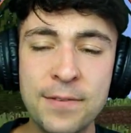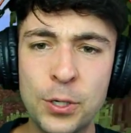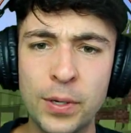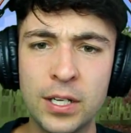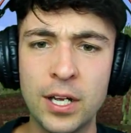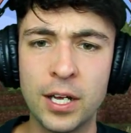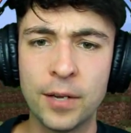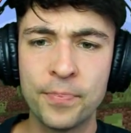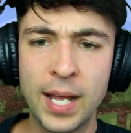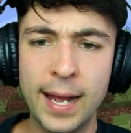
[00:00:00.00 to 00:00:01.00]
have a quick
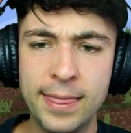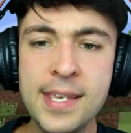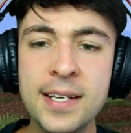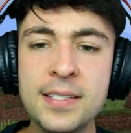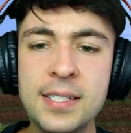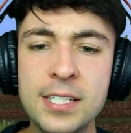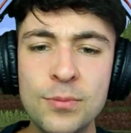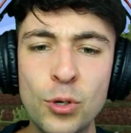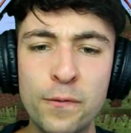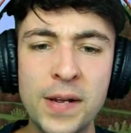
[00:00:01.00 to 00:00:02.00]
look. I think I see
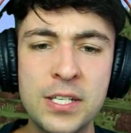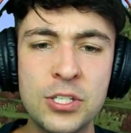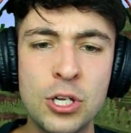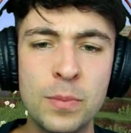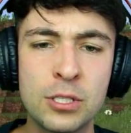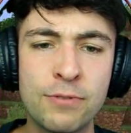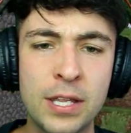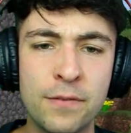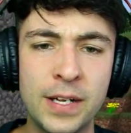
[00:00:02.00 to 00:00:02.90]
some more infected humans around the